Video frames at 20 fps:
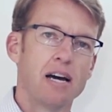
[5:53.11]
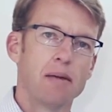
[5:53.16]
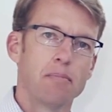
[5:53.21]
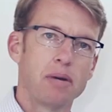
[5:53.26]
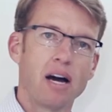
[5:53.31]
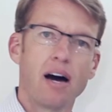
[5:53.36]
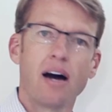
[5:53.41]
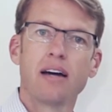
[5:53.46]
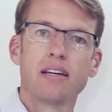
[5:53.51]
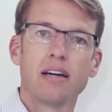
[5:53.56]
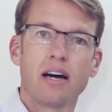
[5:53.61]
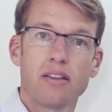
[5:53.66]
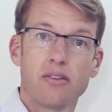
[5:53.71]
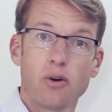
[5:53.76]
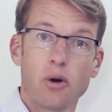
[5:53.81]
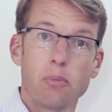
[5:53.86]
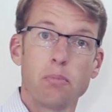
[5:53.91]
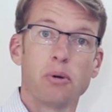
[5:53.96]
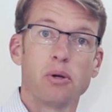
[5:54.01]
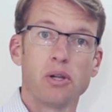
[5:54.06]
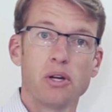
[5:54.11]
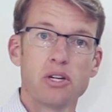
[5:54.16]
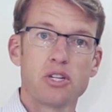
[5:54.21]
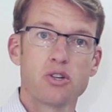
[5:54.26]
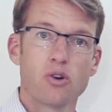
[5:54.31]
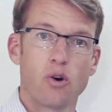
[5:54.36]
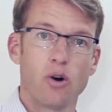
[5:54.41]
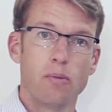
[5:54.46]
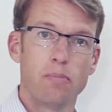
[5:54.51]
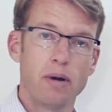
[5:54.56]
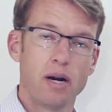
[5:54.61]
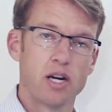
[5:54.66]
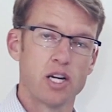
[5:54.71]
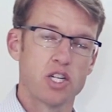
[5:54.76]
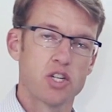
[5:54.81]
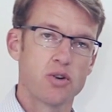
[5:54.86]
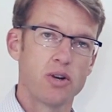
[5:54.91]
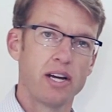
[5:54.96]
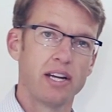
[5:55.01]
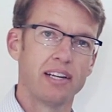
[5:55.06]
behind either a bullish or a
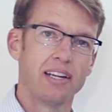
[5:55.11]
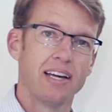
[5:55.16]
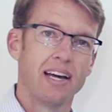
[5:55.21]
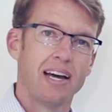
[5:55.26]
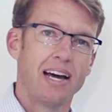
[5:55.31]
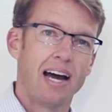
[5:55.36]
bearish trend?